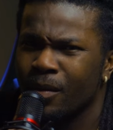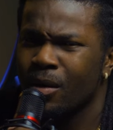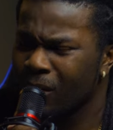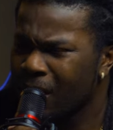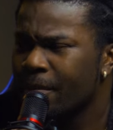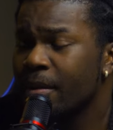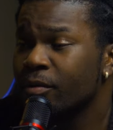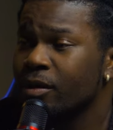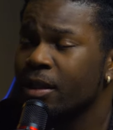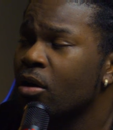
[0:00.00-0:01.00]
Oh, a lot of
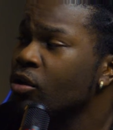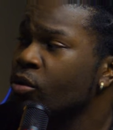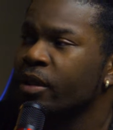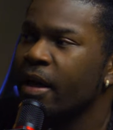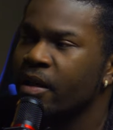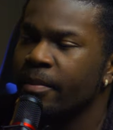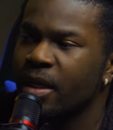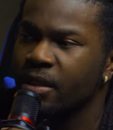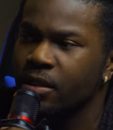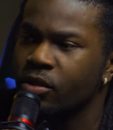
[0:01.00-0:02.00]
people's gonna say, oh, you wouldn't have the
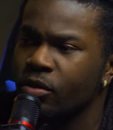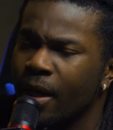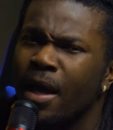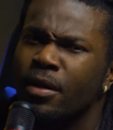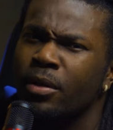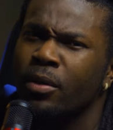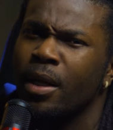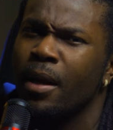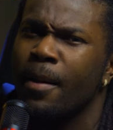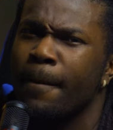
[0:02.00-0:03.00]
ability to do that. How do you know that?